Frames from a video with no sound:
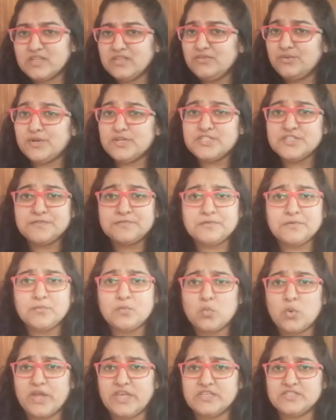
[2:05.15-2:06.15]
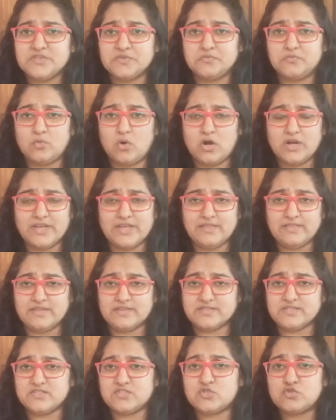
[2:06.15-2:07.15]
There are different ways of walking.
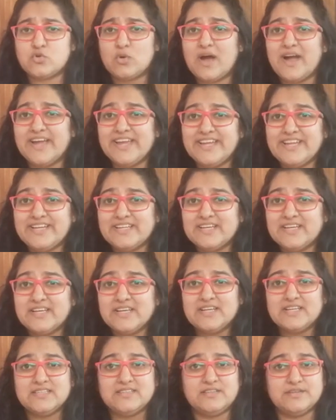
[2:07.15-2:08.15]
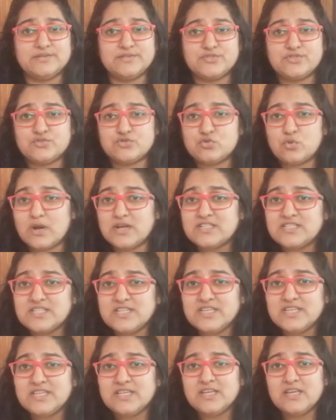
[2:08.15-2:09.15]
There's stride, there's
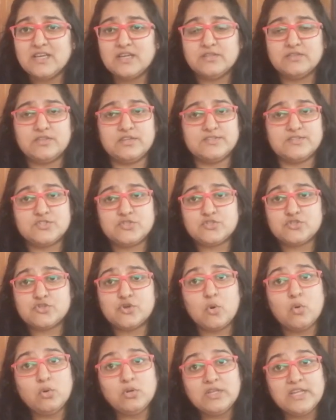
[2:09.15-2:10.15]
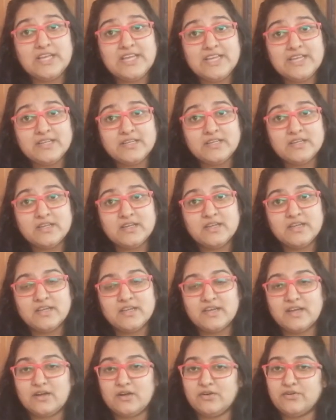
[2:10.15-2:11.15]
strutting, there's strolling,
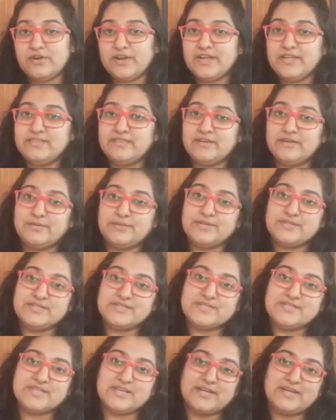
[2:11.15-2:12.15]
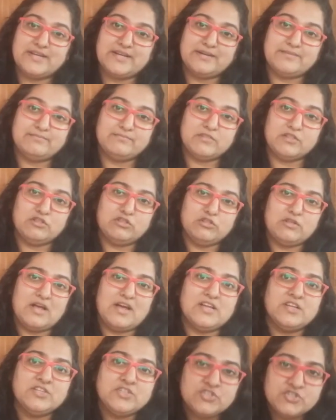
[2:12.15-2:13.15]
alright, there is
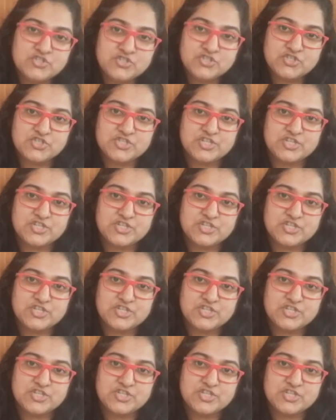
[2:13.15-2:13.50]
lunge.